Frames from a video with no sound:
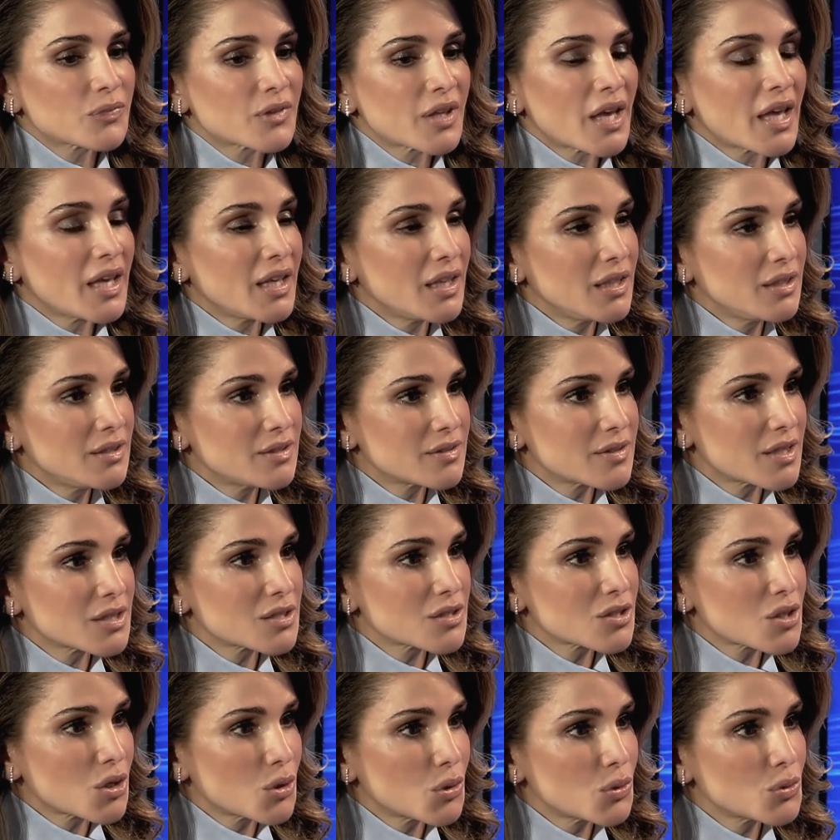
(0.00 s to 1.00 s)
aid
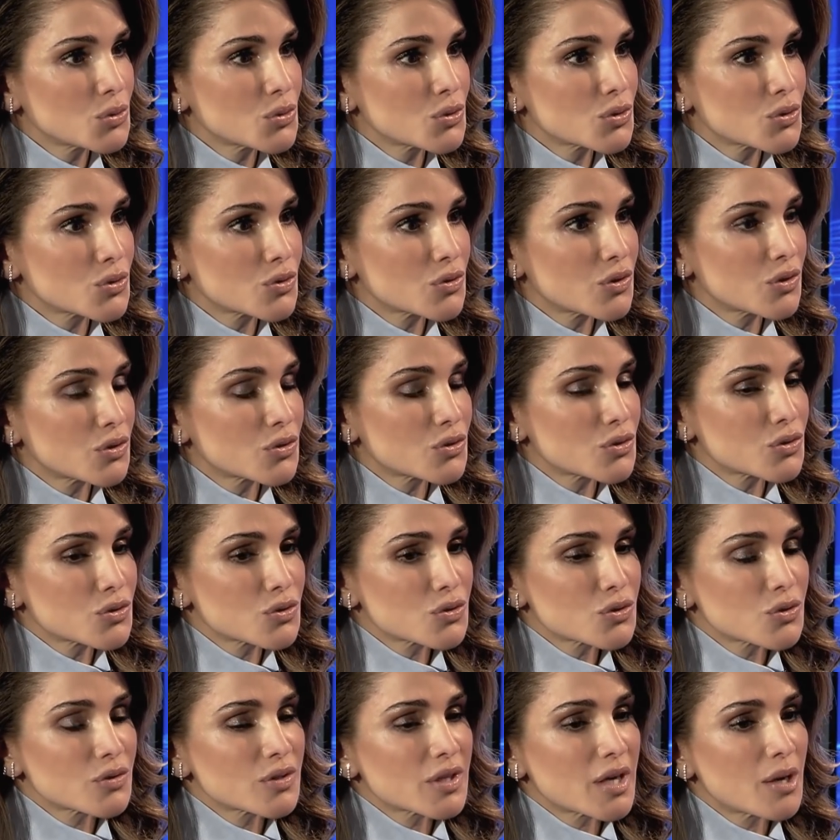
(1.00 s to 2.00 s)
that goes
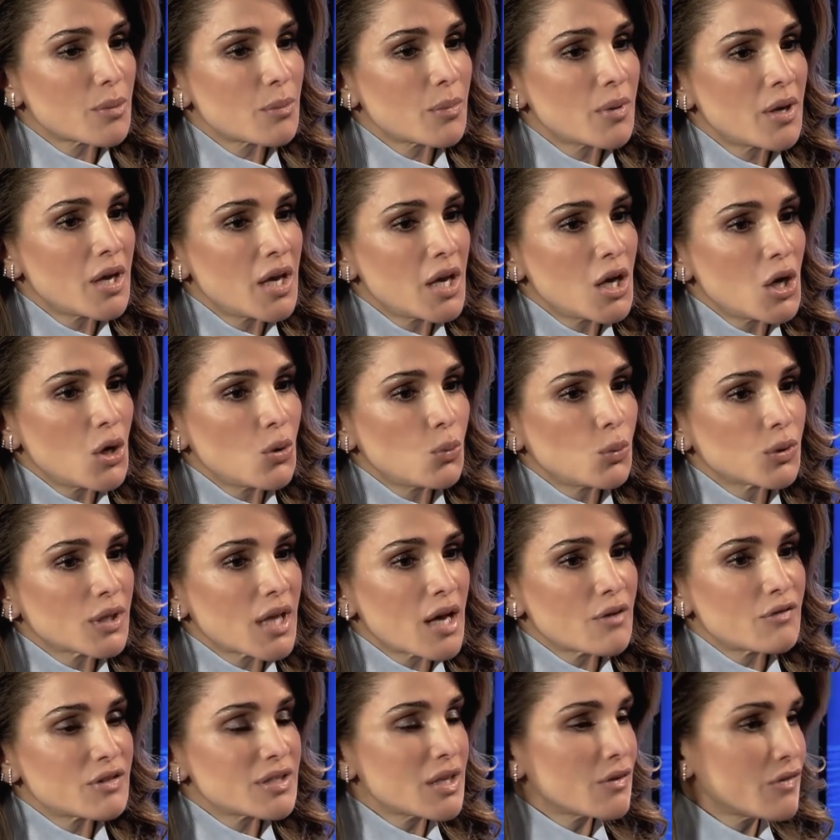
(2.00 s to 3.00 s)
to them will
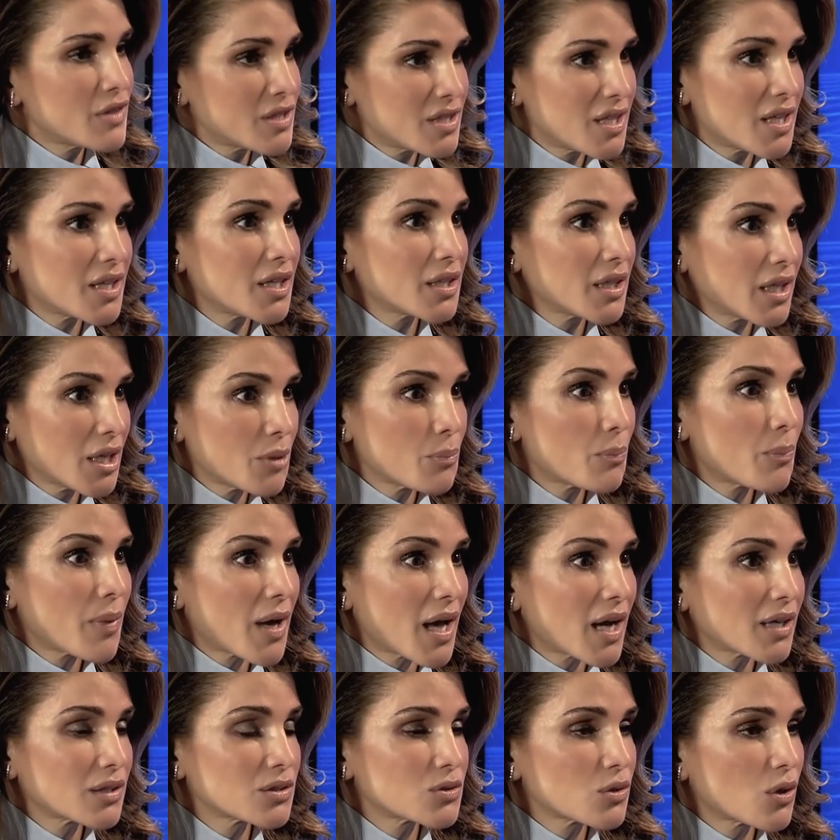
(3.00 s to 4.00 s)
have a devastating
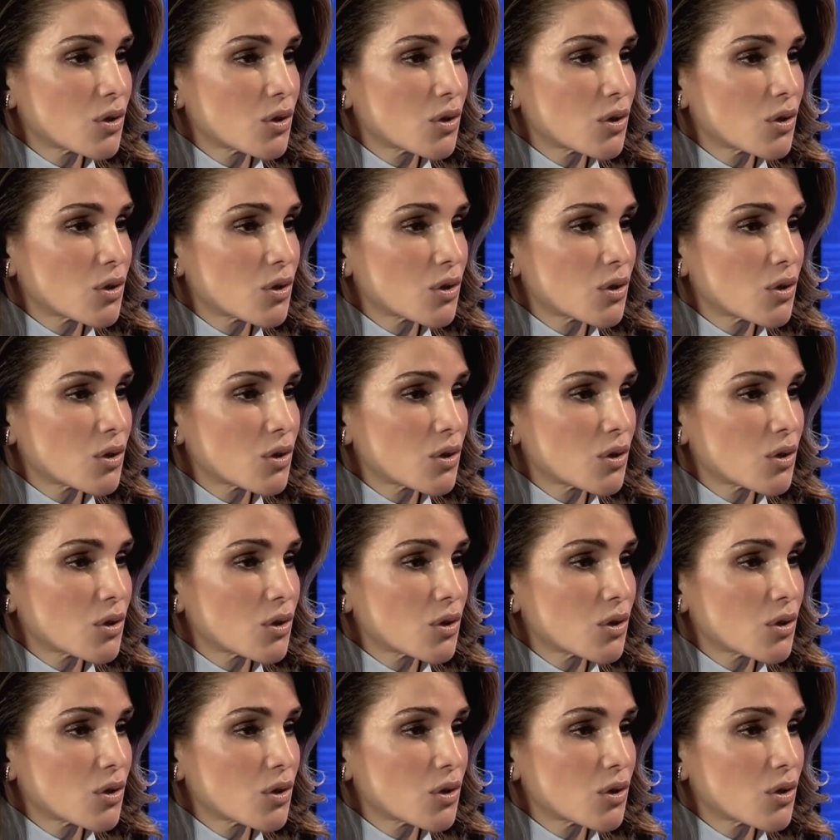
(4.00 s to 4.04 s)
impact